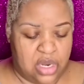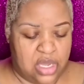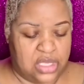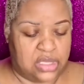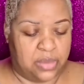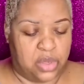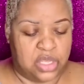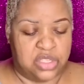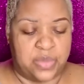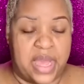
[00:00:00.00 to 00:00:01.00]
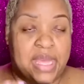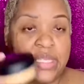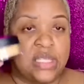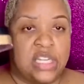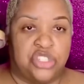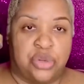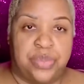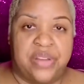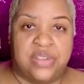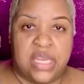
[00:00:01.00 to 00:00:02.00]
So I'm going to use my Anastasia
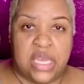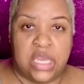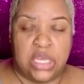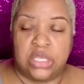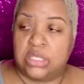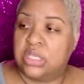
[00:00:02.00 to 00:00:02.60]
Beverly Hills